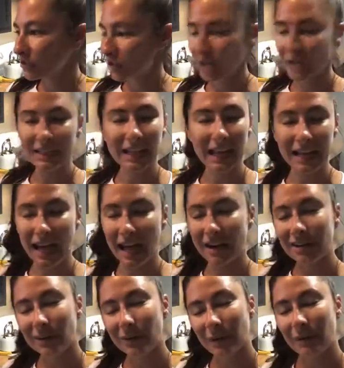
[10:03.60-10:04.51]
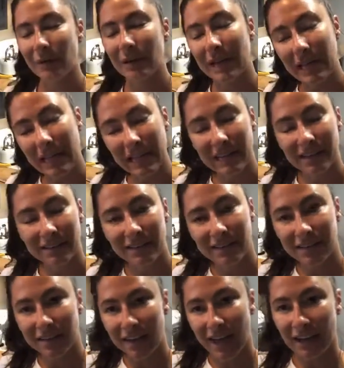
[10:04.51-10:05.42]
screen, like I don't know what I want to eat,
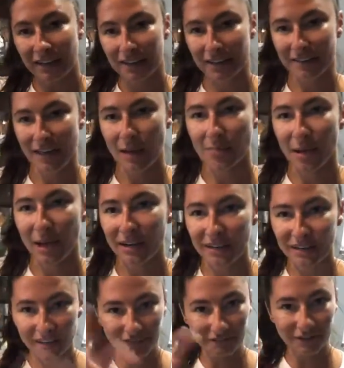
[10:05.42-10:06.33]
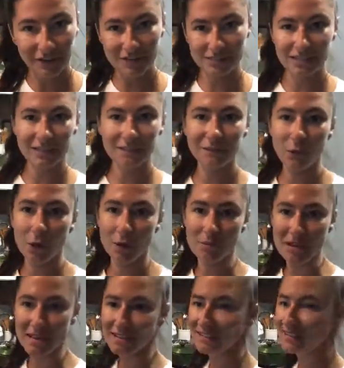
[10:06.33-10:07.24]
I click that button and it fills it in for
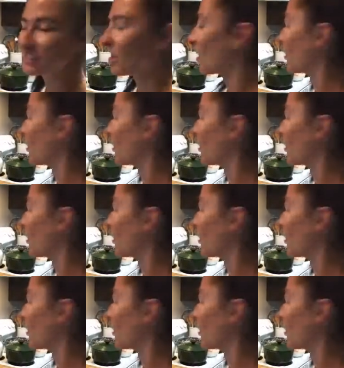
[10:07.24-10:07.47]
me. So